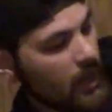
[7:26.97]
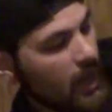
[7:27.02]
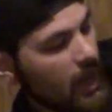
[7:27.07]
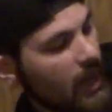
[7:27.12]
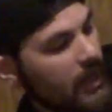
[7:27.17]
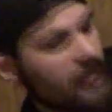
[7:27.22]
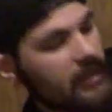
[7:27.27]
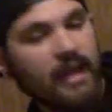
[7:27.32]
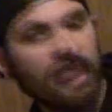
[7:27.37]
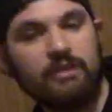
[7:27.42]

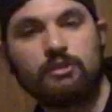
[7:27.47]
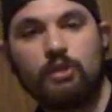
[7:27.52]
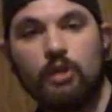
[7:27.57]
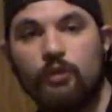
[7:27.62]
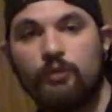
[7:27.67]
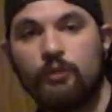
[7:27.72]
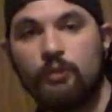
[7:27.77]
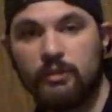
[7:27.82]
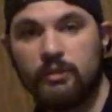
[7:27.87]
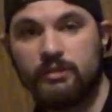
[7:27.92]
I had an
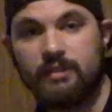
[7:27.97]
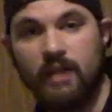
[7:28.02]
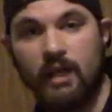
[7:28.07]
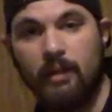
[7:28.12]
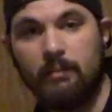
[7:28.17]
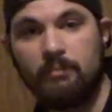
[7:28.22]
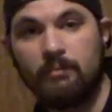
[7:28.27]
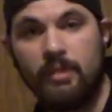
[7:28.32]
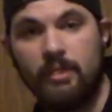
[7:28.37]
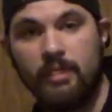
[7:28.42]
ex-girlfriend one
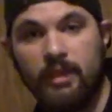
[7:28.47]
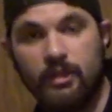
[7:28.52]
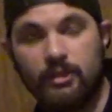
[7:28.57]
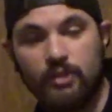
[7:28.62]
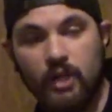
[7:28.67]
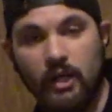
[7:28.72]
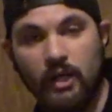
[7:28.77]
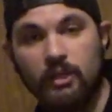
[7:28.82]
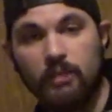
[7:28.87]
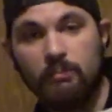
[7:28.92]
time that
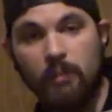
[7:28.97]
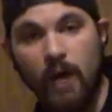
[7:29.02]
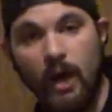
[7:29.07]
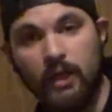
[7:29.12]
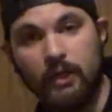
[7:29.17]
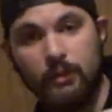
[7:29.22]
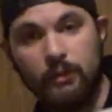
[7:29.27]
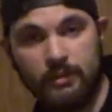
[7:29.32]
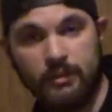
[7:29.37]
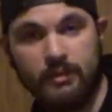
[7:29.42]
dried her
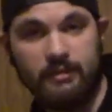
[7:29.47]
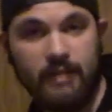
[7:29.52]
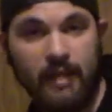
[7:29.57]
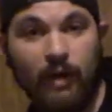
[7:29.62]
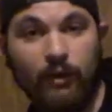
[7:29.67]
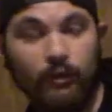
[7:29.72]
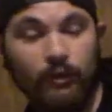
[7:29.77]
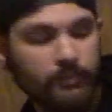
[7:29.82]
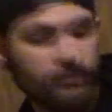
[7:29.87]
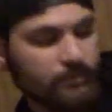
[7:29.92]
body with this
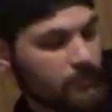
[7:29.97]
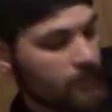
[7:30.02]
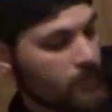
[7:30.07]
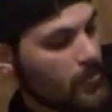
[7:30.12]
towel.